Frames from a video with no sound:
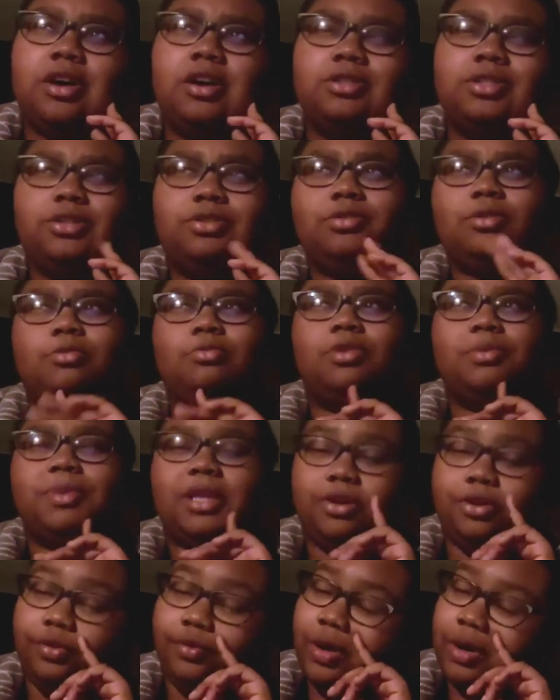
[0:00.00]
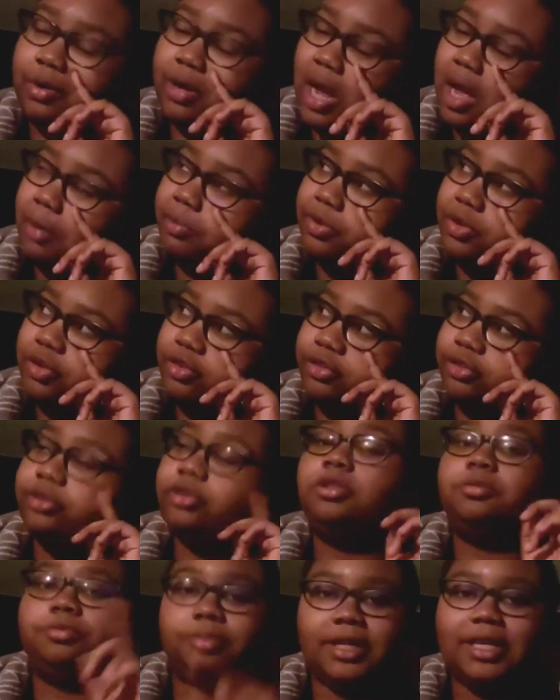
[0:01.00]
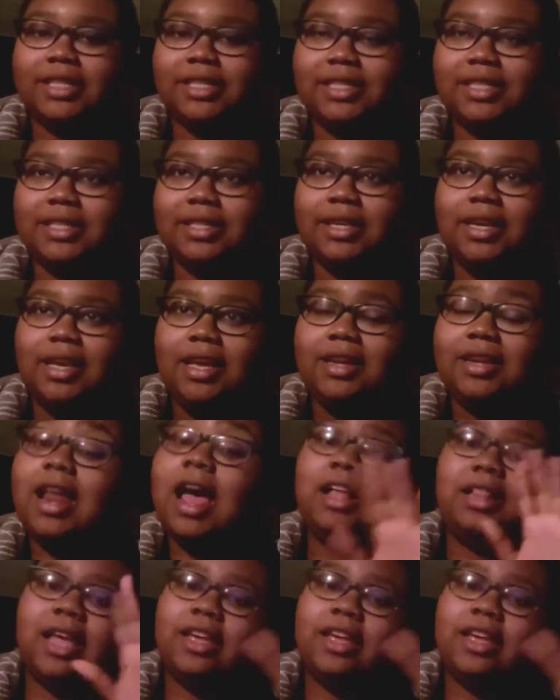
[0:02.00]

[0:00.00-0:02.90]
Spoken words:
She's also the woman who wrote Cruel Prince.